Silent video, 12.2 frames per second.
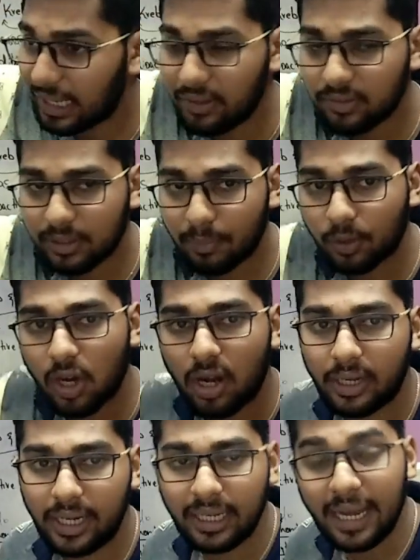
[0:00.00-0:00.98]
gives a
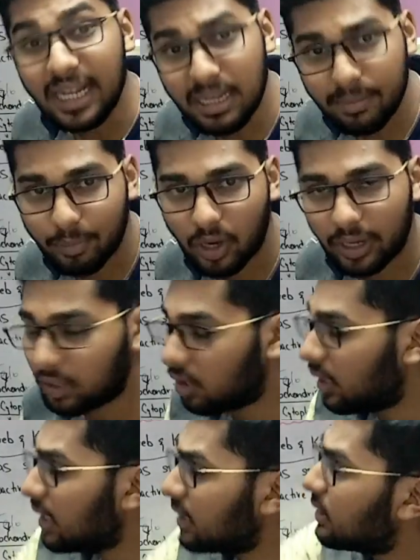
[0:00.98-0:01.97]
product, end product
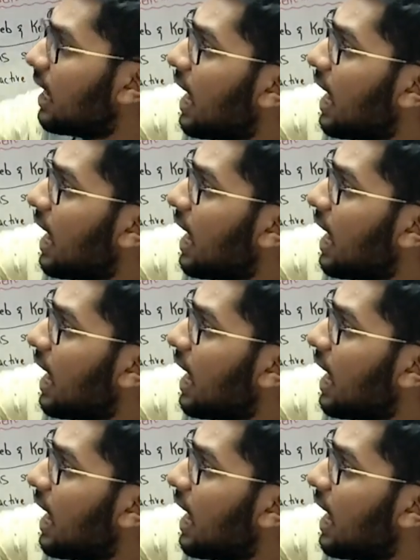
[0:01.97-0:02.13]
called as